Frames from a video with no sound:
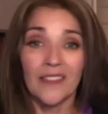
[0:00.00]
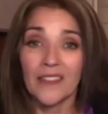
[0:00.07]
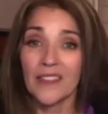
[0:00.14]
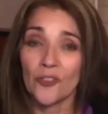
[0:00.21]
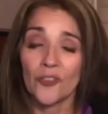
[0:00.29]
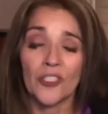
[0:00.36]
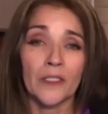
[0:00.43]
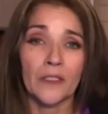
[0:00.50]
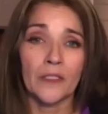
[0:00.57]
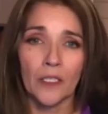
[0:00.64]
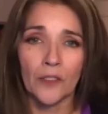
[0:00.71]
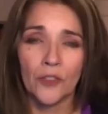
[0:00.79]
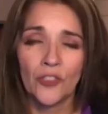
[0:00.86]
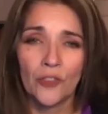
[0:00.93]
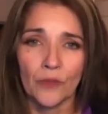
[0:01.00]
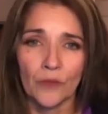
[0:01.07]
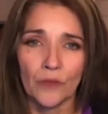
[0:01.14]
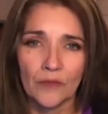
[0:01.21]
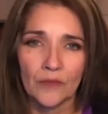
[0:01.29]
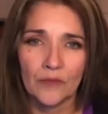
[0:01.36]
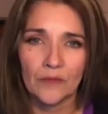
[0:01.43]
an energy suck,
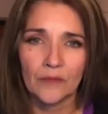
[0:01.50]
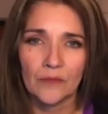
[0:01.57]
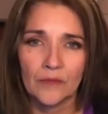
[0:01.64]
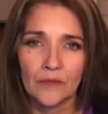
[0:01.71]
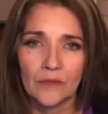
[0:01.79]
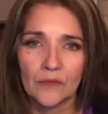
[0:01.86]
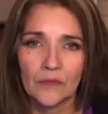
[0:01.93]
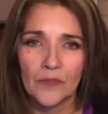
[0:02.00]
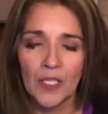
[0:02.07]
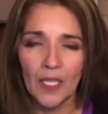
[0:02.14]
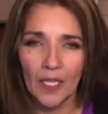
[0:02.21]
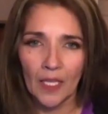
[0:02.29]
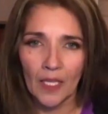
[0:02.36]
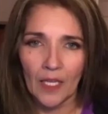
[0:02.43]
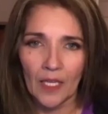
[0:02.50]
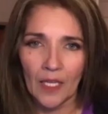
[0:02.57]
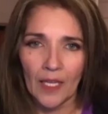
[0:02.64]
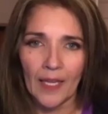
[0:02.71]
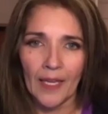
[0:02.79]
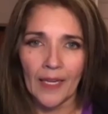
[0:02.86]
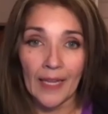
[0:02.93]
too.
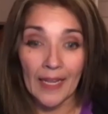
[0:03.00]
And